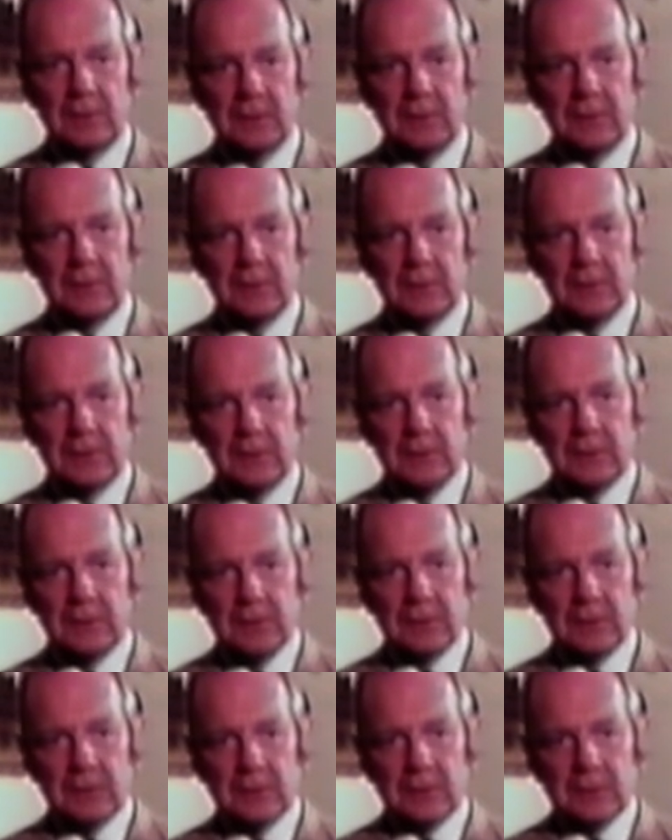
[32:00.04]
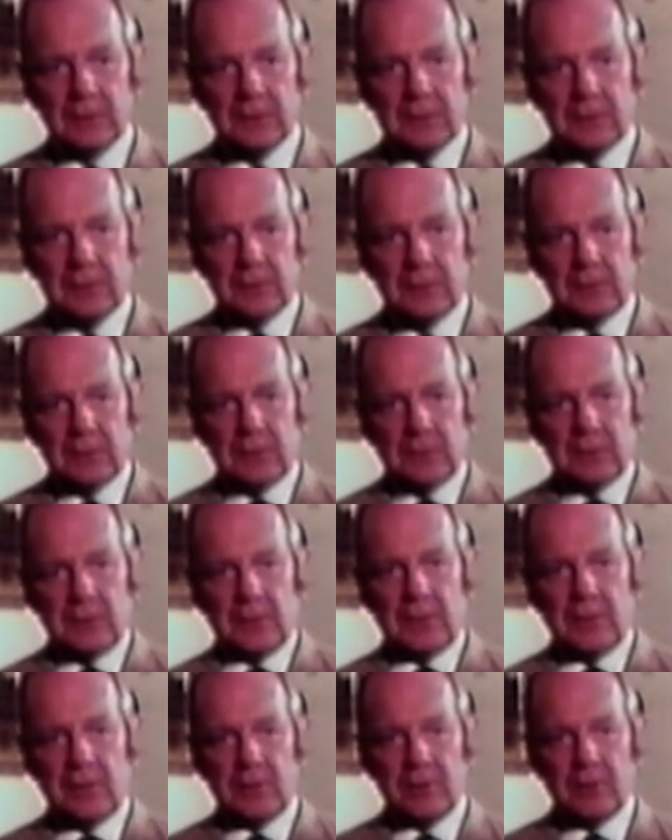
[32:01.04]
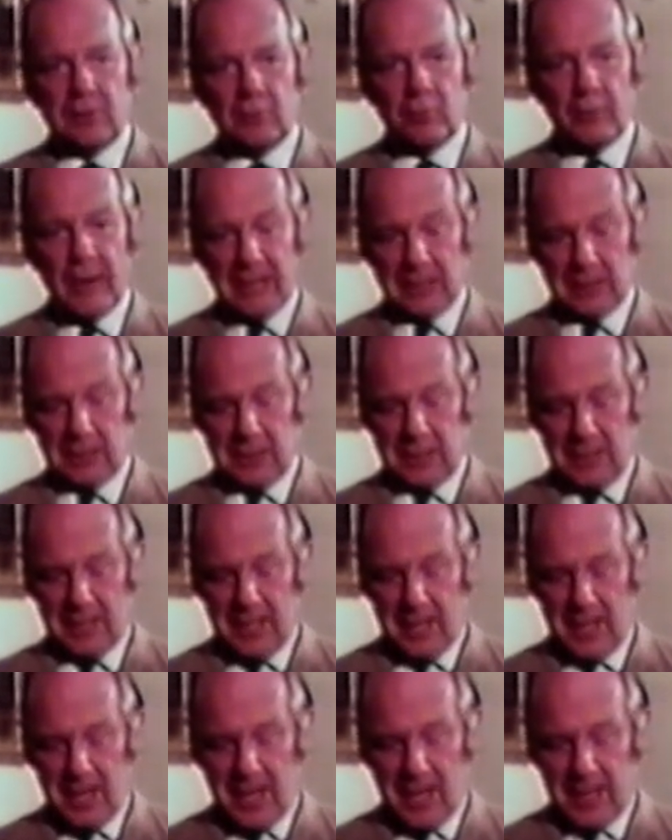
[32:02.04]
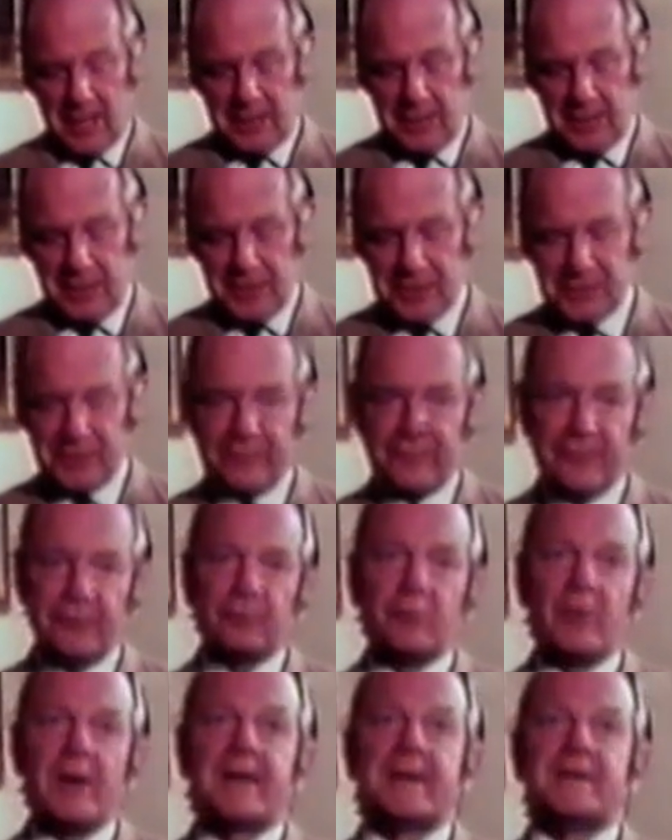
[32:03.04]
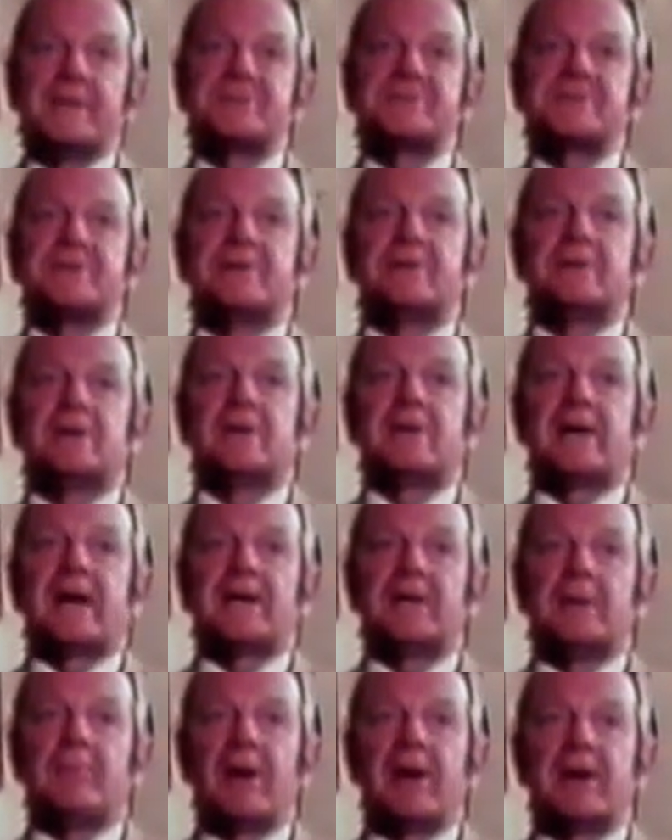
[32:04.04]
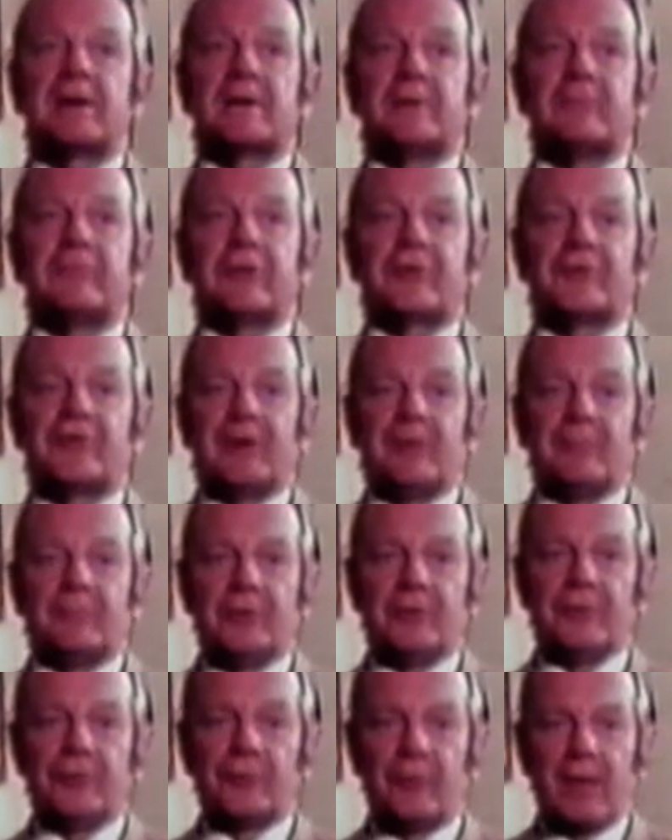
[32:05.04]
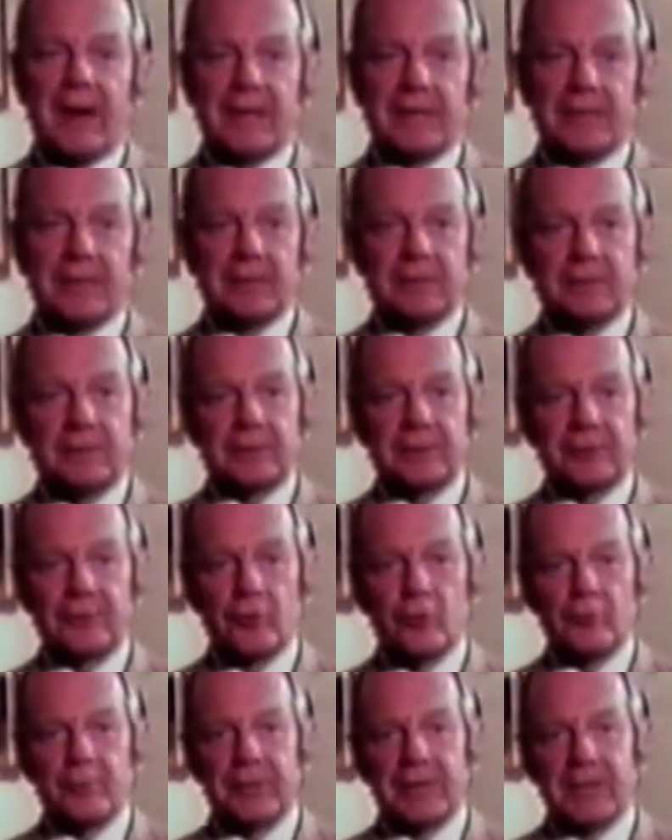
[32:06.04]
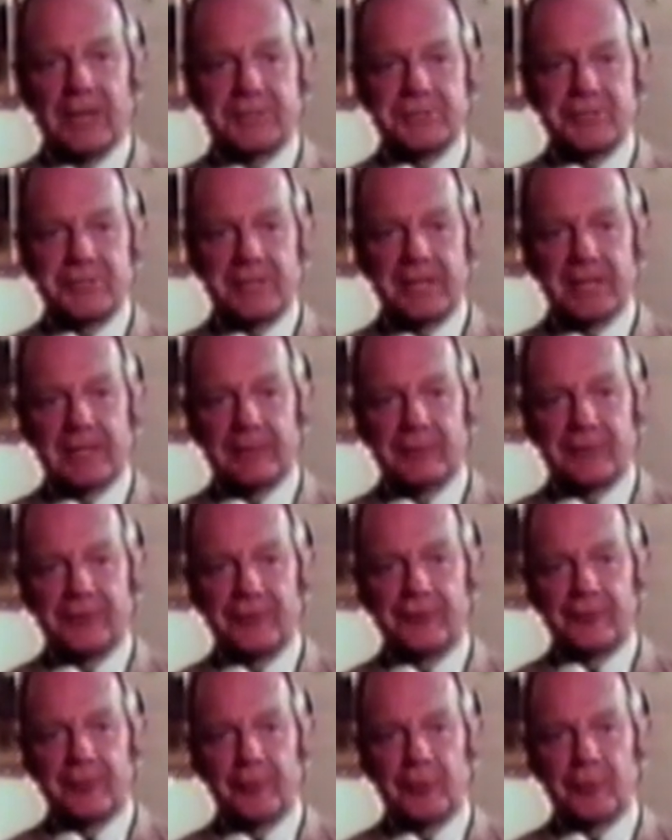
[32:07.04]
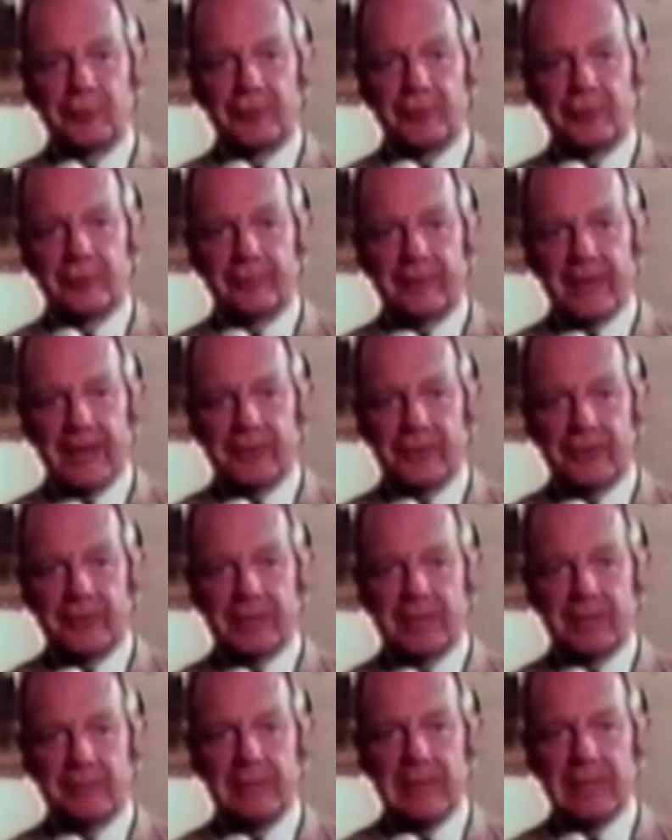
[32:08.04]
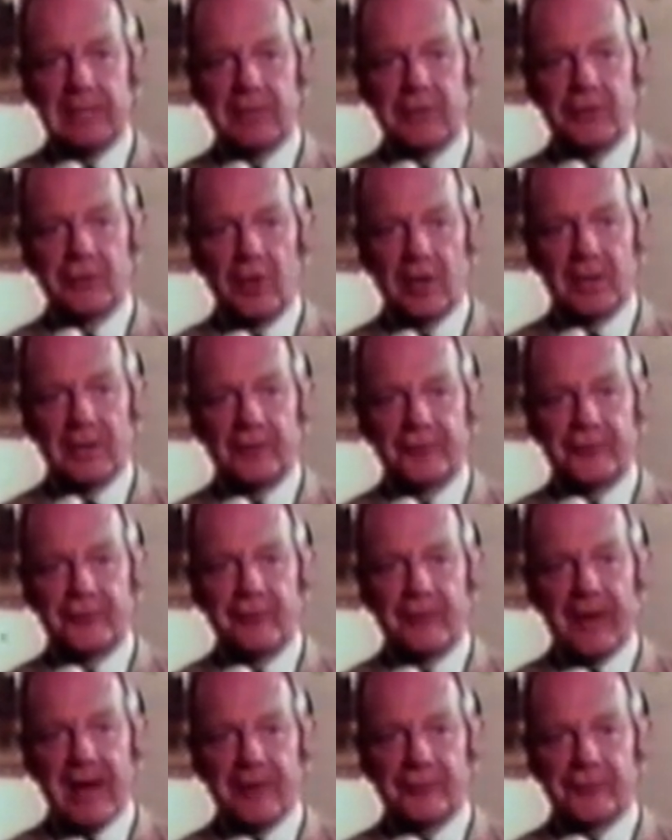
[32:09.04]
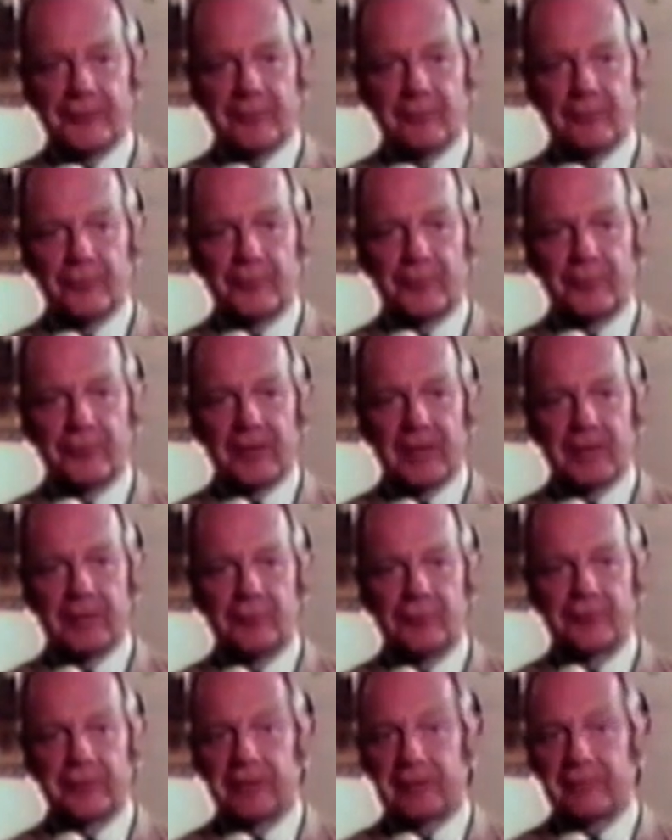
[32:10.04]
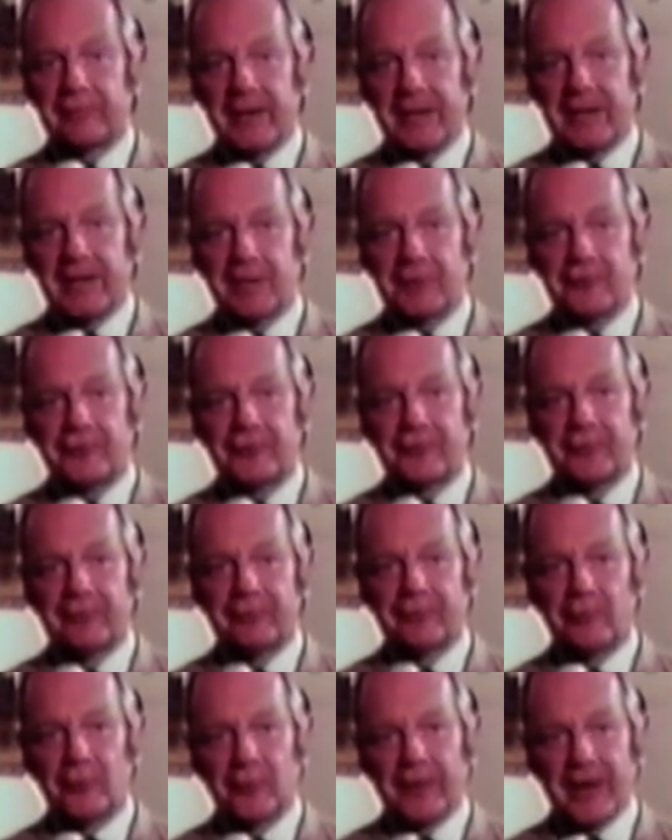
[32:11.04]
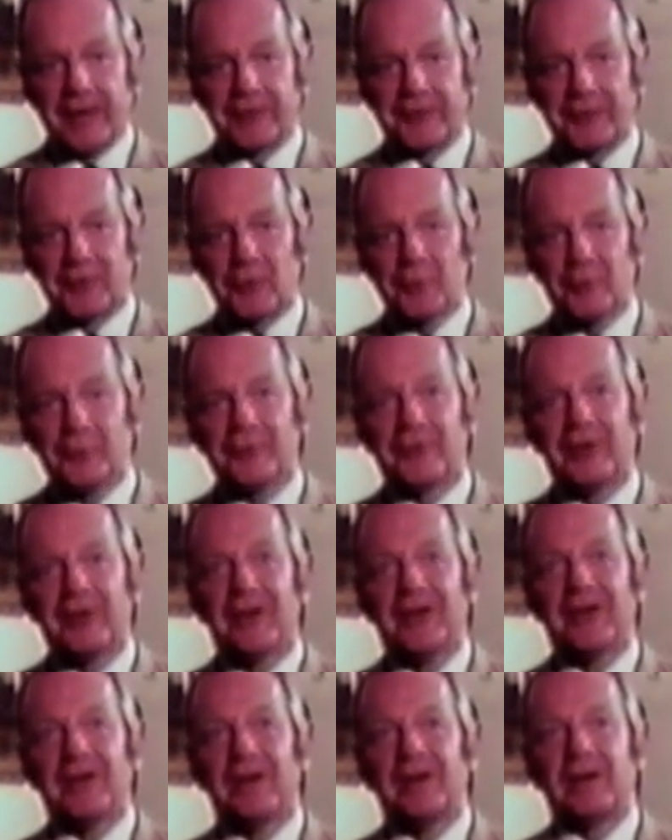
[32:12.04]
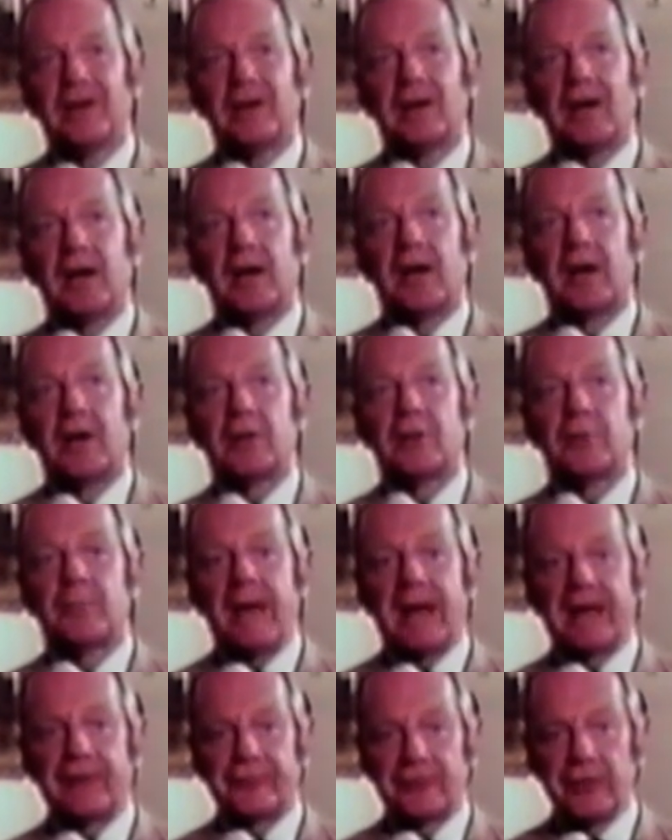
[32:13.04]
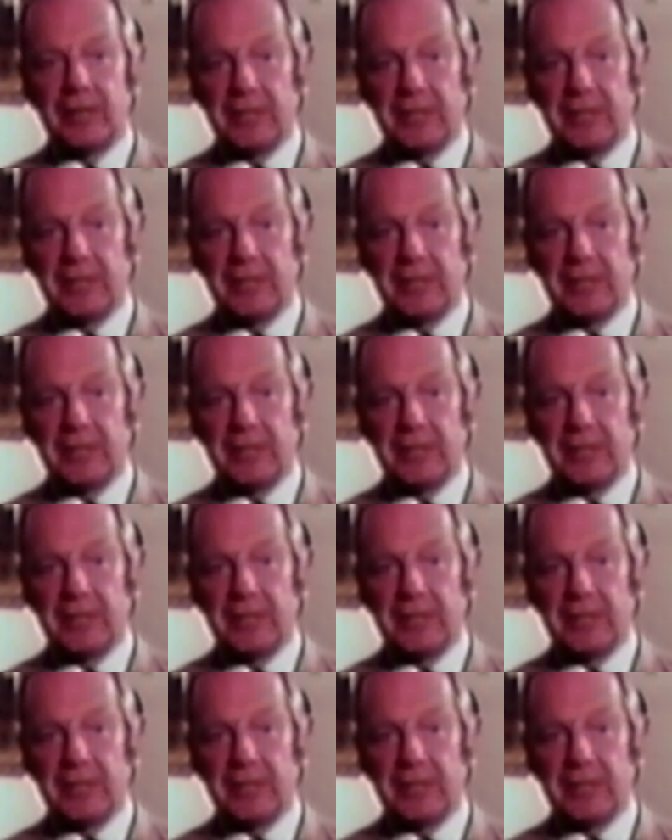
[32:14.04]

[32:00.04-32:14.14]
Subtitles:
other logic, and have paid, some have reportedly over $14 million, which has not reduced the vulnerability to their people. And I know some companies which have wished that that precedent had not begun.